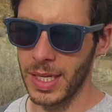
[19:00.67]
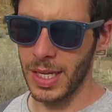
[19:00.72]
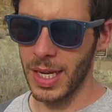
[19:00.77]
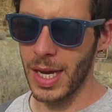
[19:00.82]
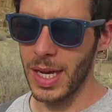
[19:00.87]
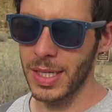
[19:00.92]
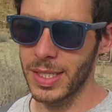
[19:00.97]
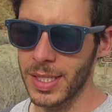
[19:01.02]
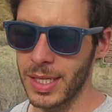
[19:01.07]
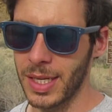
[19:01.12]

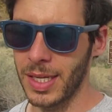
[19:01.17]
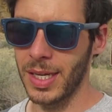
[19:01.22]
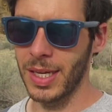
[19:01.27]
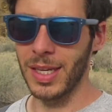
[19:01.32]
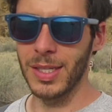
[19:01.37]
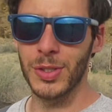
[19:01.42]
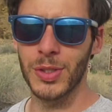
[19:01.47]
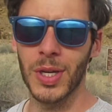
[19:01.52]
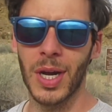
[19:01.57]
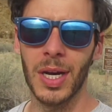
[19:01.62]
Not
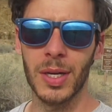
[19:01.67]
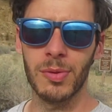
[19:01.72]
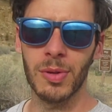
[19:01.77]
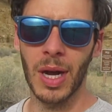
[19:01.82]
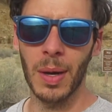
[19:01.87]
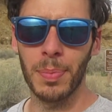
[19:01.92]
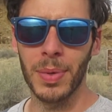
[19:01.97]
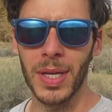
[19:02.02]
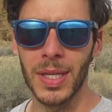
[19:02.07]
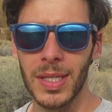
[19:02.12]
a
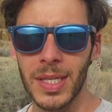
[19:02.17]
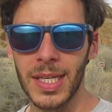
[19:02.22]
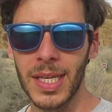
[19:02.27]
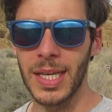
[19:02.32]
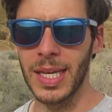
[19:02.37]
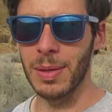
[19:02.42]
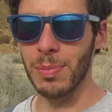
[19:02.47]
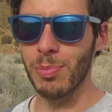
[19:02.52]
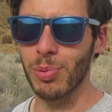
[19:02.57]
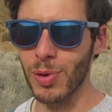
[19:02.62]

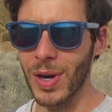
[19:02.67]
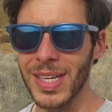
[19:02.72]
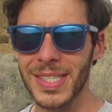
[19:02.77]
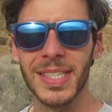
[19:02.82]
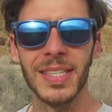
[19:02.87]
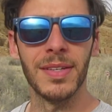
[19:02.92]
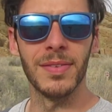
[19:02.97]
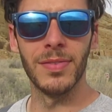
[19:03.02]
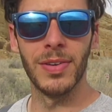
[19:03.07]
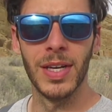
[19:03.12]
jaw-droppingly
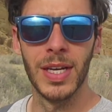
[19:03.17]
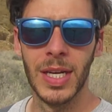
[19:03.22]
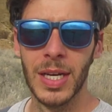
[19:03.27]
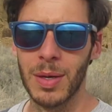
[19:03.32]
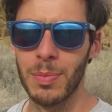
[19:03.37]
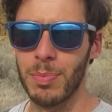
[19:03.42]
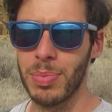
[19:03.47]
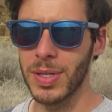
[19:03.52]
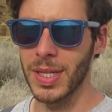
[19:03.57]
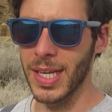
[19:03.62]
impressive
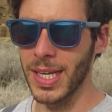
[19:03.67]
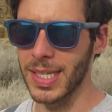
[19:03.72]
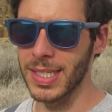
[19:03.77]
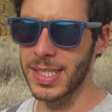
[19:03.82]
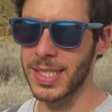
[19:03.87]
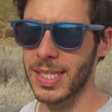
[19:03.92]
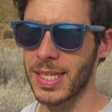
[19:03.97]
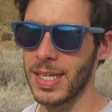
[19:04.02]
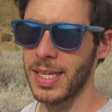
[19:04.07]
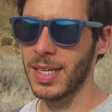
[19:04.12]

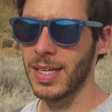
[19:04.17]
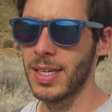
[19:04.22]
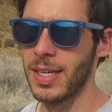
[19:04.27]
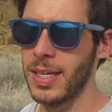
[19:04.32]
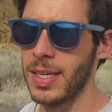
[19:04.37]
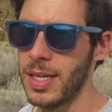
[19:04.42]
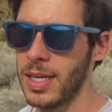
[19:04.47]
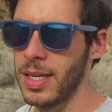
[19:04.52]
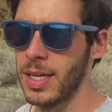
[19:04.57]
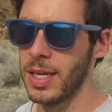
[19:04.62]
place.
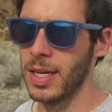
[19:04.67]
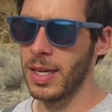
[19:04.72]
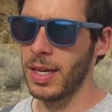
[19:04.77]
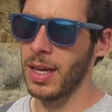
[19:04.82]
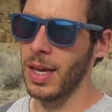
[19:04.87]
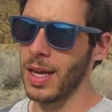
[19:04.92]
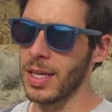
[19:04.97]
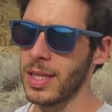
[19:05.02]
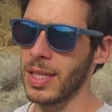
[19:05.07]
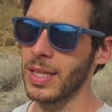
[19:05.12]

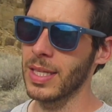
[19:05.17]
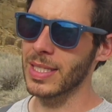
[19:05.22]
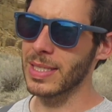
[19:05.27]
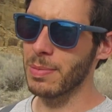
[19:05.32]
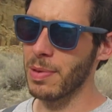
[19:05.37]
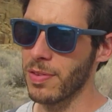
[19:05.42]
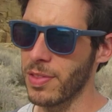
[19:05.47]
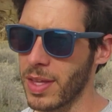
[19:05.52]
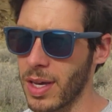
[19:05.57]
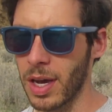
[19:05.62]
I think that some
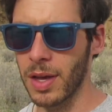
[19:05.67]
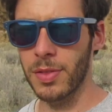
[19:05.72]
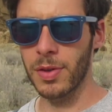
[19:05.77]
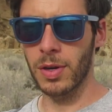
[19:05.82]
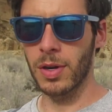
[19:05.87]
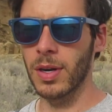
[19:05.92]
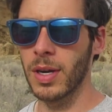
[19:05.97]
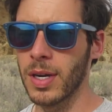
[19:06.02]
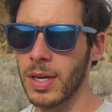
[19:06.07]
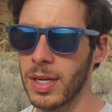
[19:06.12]
of the
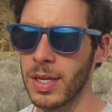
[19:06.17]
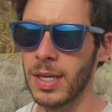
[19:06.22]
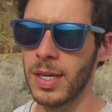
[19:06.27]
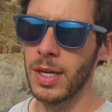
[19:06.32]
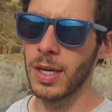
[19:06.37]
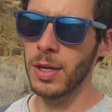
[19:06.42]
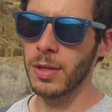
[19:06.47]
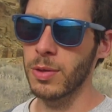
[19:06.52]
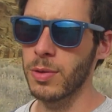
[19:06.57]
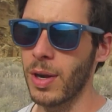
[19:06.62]
other
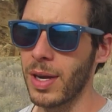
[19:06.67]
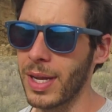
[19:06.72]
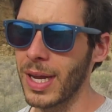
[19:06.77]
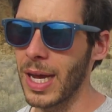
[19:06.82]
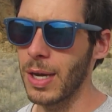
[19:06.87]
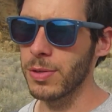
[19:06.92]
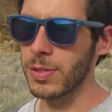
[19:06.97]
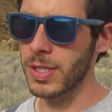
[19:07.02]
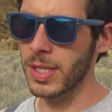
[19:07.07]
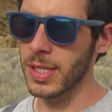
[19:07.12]
great
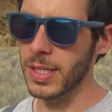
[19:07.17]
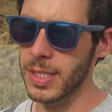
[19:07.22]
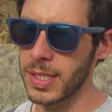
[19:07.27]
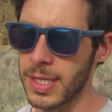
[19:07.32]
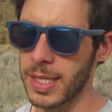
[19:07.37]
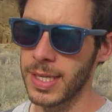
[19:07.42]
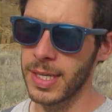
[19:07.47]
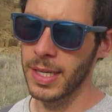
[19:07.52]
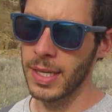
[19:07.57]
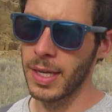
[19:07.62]
houses